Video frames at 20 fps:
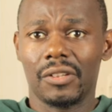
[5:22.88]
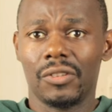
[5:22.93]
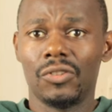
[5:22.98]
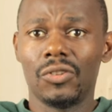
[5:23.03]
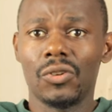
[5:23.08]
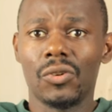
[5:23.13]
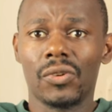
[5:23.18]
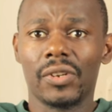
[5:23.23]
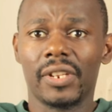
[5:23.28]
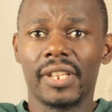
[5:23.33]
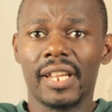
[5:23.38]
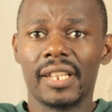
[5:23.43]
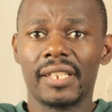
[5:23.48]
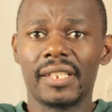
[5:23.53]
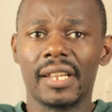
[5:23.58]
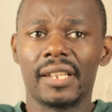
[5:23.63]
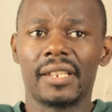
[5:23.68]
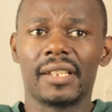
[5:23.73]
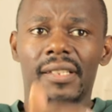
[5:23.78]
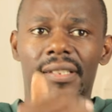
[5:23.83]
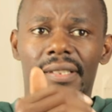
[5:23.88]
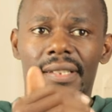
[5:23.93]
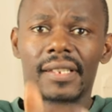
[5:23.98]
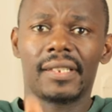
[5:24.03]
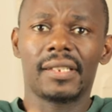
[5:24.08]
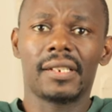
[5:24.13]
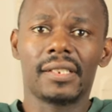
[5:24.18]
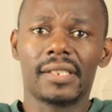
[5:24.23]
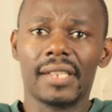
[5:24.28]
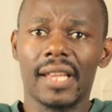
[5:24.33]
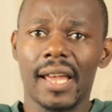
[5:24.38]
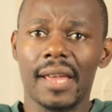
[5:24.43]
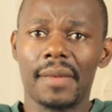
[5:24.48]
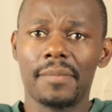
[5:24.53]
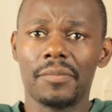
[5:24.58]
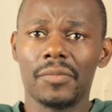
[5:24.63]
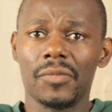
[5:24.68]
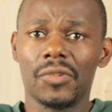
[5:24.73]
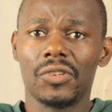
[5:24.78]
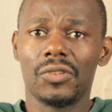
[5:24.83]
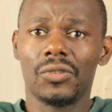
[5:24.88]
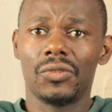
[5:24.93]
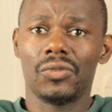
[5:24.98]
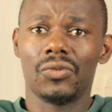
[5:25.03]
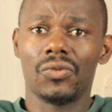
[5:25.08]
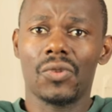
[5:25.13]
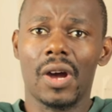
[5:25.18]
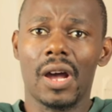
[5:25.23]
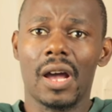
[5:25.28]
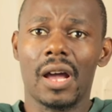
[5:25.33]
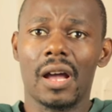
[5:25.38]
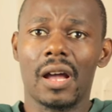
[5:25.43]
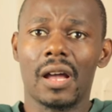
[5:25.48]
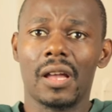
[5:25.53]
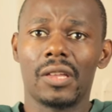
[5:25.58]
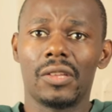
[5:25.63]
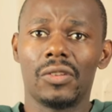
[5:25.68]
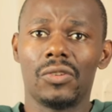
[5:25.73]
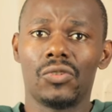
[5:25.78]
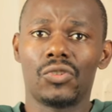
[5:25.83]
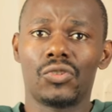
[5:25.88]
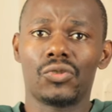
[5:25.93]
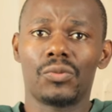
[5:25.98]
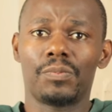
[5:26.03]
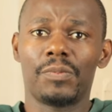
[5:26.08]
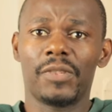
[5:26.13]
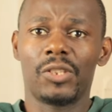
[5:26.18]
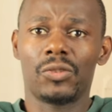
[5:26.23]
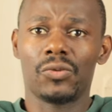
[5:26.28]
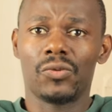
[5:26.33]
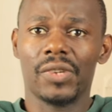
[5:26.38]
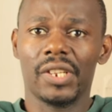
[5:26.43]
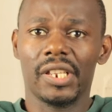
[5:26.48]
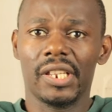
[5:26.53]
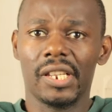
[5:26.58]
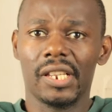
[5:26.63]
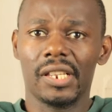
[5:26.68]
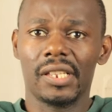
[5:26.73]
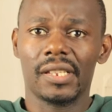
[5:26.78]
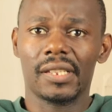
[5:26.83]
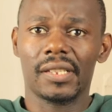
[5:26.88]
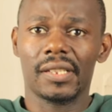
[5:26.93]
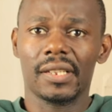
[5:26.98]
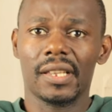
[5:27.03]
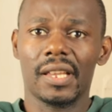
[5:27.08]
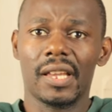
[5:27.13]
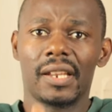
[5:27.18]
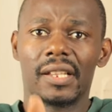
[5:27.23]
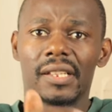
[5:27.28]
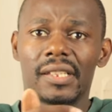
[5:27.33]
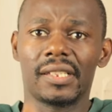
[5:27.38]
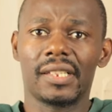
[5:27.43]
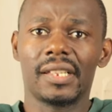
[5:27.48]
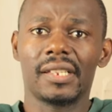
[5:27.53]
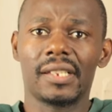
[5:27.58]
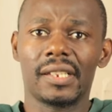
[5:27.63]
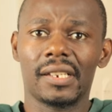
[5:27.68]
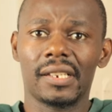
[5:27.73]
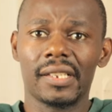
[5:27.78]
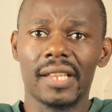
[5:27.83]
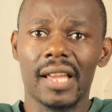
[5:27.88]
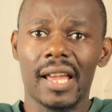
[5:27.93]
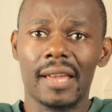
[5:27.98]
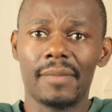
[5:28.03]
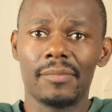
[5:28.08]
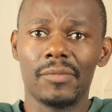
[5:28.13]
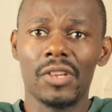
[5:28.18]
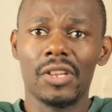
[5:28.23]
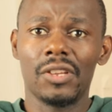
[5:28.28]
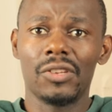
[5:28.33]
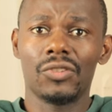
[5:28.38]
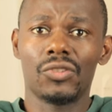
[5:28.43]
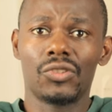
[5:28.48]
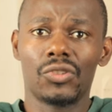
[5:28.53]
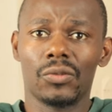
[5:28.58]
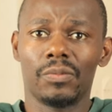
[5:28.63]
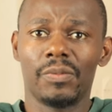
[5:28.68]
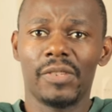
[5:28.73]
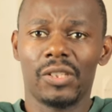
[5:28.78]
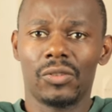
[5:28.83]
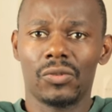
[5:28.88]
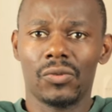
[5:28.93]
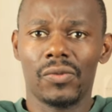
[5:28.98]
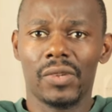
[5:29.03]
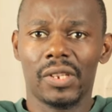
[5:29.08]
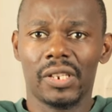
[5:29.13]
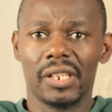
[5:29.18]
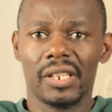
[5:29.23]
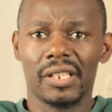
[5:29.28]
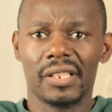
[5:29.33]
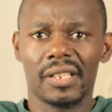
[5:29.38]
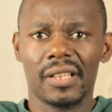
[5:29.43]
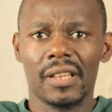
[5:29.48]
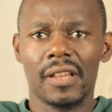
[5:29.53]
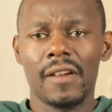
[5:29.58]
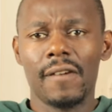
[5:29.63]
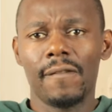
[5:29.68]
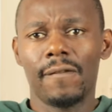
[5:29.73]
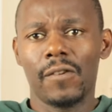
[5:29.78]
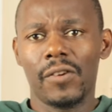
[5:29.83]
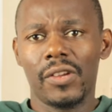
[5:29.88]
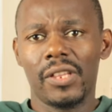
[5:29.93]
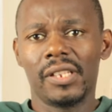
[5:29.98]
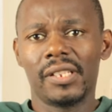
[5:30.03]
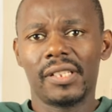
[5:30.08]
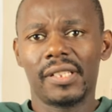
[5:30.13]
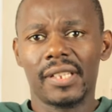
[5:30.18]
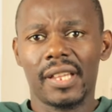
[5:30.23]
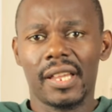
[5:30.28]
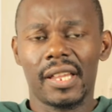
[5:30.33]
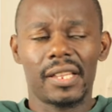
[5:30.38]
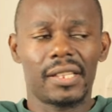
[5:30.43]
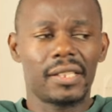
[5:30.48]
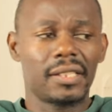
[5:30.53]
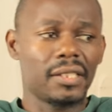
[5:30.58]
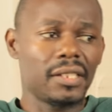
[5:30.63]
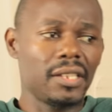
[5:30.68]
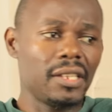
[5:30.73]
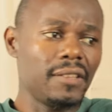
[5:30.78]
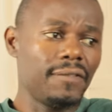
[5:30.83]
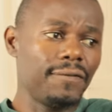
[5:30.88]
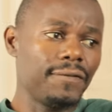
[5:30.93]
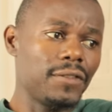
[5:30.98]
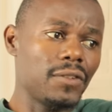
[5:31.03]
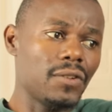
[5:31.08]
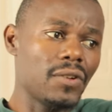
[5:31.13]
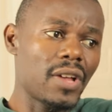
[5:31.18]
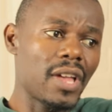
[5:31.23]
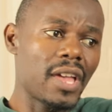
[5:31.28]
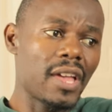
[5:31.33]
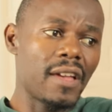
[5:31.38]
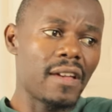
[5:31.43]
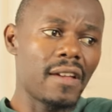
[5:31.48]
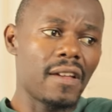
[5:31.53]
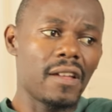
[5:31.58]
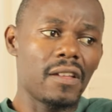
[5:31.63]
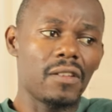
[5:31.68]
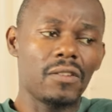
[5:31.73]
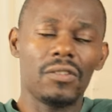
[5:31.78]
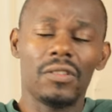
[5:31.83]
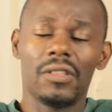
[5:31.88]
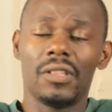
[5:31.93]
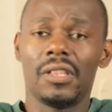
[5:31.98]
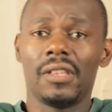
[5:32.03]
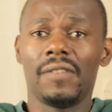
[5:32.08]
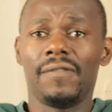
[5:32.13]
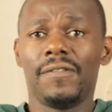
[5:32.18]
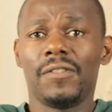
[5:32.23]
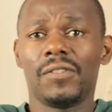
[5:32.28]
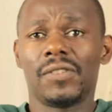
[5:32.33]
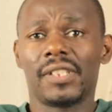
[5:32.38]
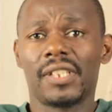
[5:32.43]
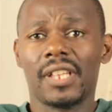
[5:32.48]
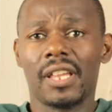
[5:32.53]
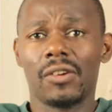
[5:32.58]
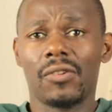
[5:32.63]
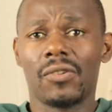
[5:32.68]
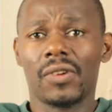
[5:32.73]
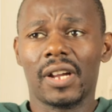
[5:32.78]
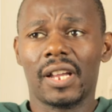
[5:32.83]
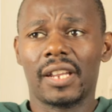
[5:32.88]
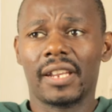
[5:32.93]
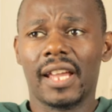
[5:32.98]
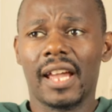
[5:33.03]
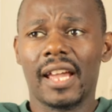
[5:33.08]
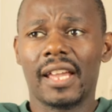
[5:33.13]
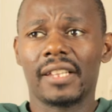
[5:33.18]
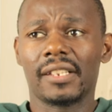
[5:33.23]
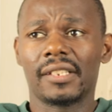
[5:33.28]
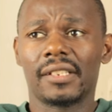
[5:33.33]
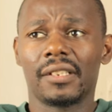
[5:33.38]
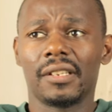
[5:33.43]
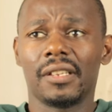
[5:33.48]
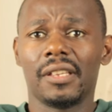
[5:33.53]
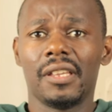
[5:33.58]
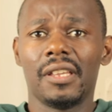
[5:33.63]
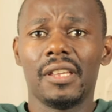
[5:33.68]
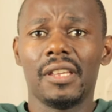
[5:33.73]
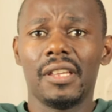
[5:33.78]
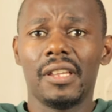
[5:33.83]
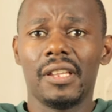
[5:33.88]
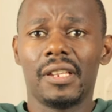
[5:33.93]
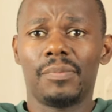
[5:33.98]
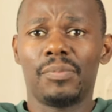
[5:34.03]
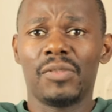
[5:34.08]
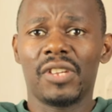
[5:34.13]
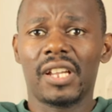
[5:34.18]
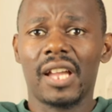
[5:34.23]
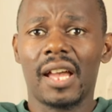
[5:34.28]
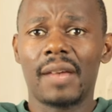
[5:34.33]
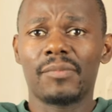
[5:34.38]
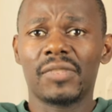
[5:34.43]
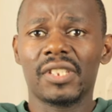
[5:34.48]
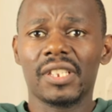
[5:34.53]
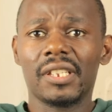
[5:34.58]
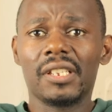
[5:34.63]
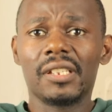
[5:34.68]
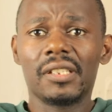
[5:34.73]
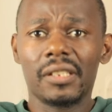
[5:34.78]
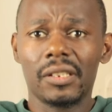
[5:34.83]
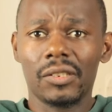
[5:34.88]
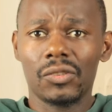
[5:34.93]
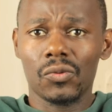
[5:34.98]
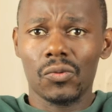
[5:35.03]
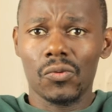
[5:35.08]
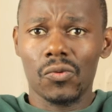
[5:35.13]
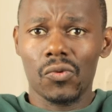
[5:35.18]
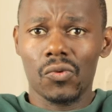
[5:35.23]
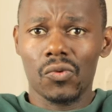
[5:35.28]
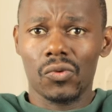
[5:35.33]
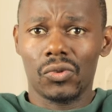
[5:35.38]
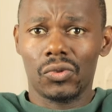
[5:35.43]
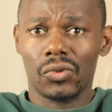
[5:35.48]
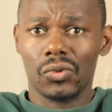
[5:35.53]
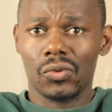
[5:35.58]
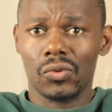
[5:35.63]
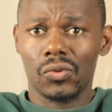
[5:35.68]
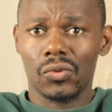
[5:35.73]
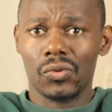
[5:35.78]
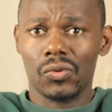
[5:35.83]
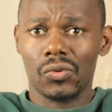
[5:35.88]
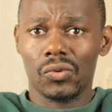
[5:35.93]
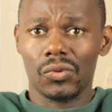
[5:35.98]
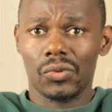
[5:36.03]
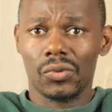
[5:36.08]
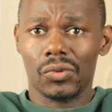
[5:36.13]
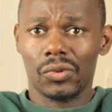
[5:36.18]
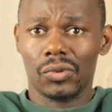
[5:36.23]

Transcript: Know that at a certain time you should be doing this. At a certain time you should be doing this. For instance, if you stay organized, it becomes easy to